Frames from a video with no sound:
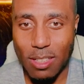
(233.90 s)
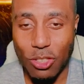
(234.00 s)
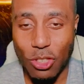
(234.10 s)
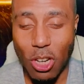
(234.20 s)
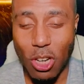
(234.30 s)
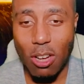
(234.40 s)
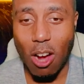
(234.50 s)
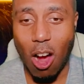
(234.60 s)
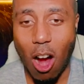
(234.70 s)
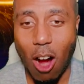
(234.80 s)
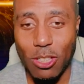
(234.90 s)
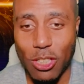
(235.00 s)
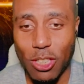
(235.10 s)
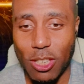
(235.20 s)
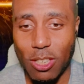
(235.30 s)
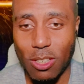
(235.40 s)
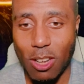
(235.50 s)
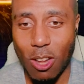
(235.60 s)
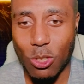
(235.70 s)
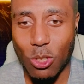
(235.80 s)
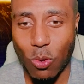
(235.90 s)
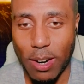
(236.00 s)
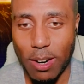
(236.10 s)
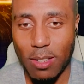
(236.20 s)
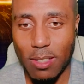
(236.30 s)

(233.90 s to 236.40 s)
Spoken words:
Junk Archer Ultra Rare.